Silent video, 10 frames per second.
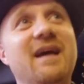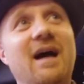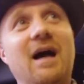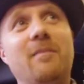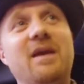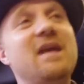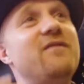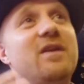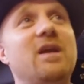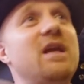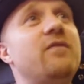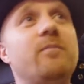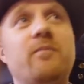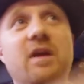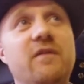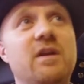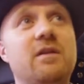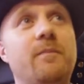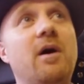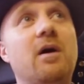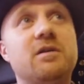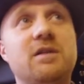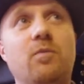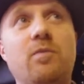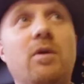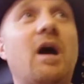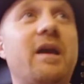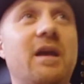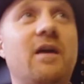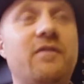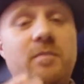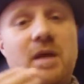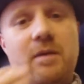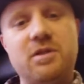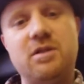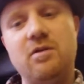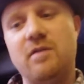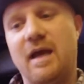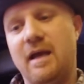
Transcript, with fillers: Um, even even even in the past, and we were lucky enough to be able to do that.